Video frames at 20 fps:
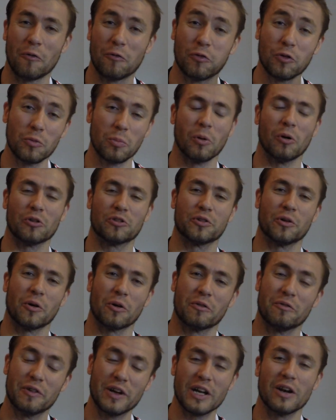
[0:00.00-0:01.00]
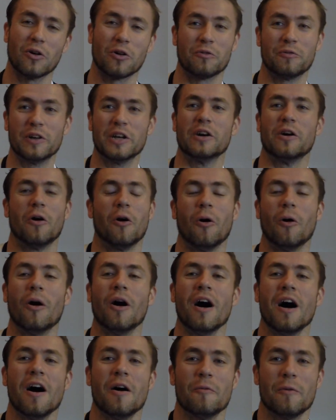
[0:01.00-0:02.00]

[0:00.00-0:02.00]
football talk, vlog video,